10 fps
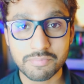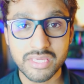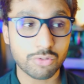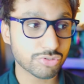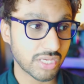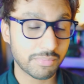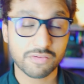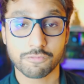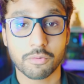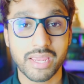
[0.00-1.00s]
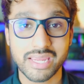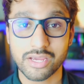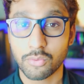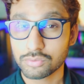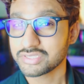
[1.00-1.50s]
me who's coming from a
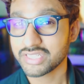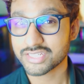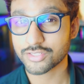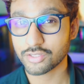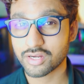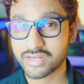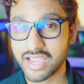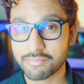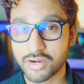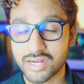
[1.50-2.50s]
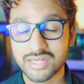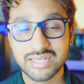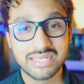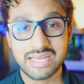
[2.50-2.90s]
old DSLR camera,